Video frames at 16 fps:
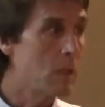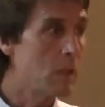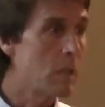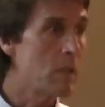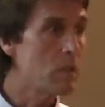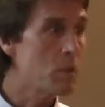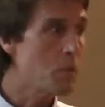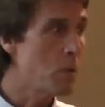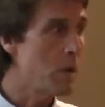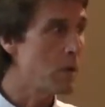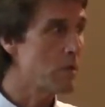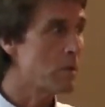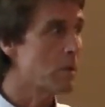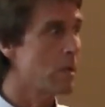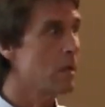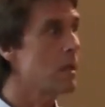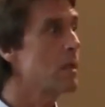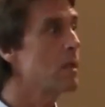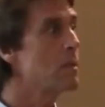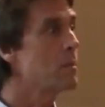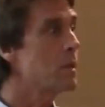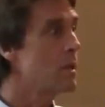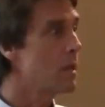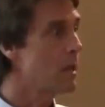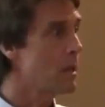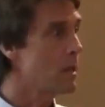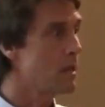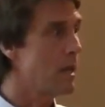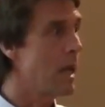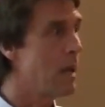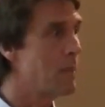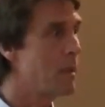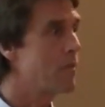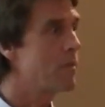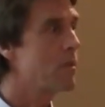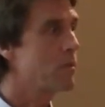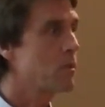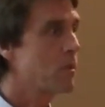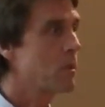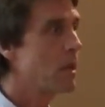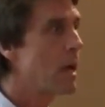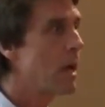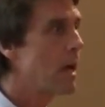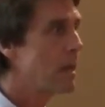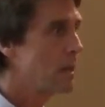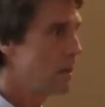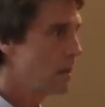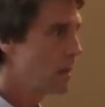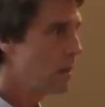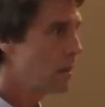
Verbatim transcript: These are projects that need to be done on Yap, even if they're not